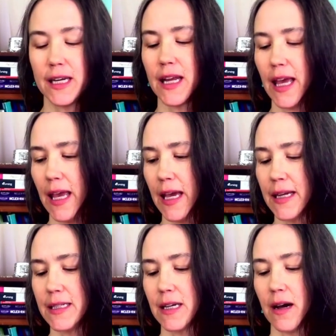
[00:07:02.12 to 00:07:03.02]

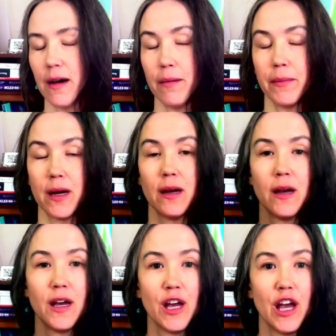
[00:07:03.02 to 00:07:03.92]
And
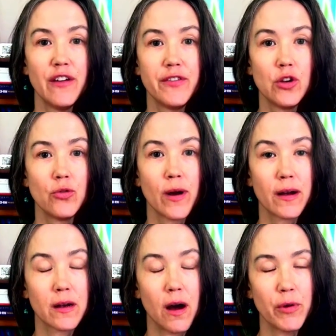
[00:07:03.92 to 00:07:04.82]
if you
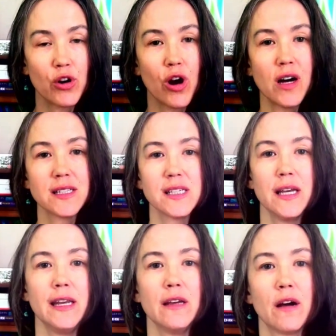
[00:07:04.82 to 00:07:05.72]
come across
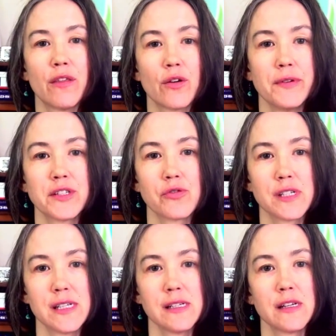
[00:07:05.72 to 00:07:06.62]
any other
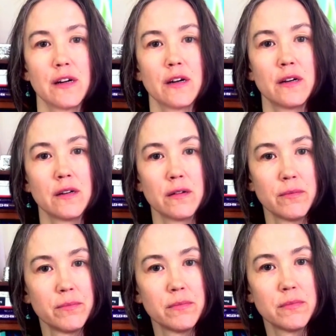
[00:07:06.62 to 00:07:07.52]
resources that are
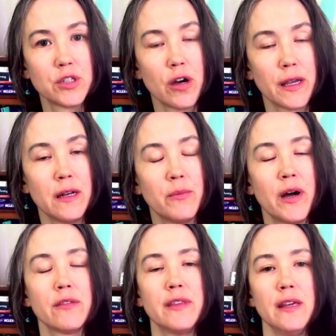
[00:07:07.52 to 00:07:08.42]
talking
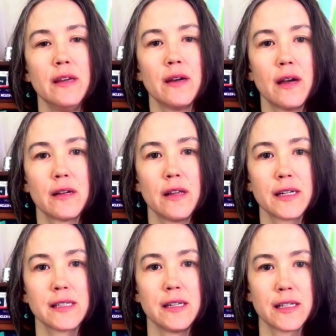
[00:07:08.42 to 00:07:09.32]
about the
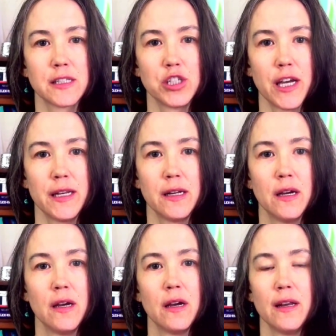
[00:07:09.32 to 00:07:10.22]
NCLEX Next Gen
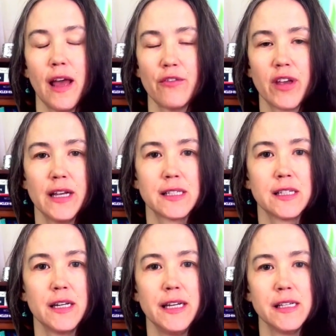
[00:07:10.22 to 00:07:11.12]
and have case
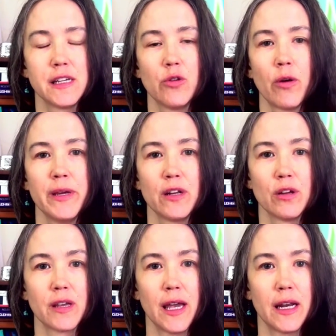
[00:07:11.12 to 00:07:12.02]
studies and you want me to
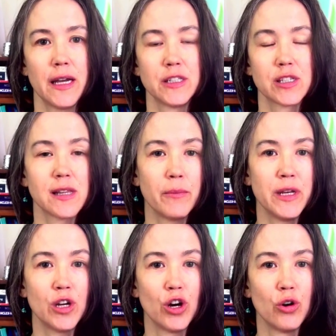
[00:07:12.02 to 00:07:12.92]
look at it, just let me
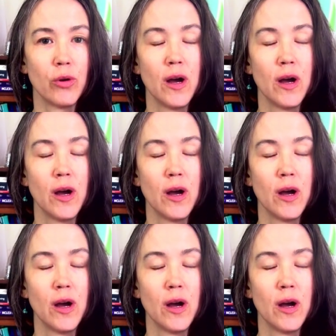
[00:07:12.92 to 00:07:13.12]
know.